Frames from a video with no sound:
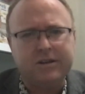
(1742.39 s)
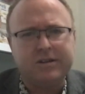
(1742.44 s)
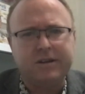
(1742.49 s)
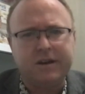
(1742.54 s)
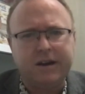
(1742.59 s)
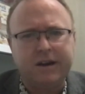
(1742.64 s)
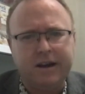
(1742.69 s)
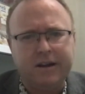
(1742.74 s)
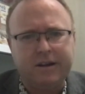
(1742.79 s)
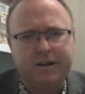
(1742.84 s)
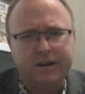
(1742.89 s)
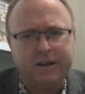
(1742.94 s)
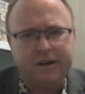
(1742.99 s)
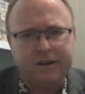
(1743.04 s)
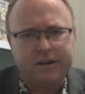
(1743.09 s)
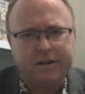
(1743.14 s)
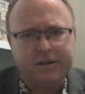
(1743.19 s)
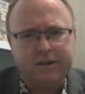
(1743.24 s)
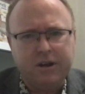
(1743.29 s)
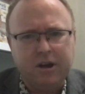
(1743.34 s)

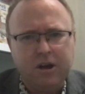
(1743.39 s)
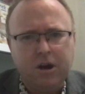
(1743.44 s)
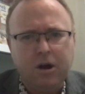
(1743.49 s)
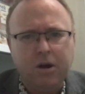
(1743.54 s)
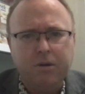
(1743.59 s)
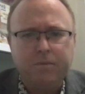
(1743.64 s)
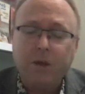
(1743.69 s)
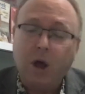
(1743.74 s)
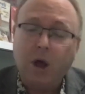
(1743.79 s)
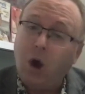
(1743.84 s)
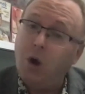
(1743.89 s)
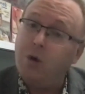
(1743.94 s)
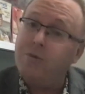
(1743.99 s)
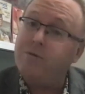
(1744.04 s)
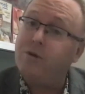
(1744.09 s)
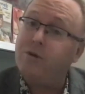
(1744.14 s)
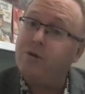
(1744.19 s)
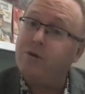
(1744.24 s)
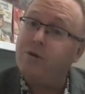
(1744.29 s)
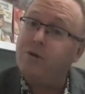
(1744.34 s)
Thailand
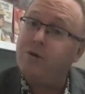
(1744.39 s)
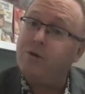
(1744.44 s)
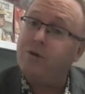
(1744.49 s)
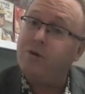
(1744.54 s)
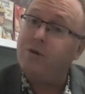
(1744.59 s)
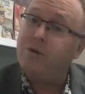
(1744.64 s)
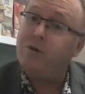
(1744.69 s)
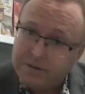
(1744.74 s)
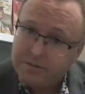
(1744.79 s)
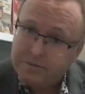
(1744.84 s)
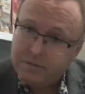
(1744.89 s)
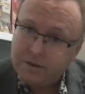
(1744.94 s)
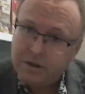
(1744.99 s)
over what?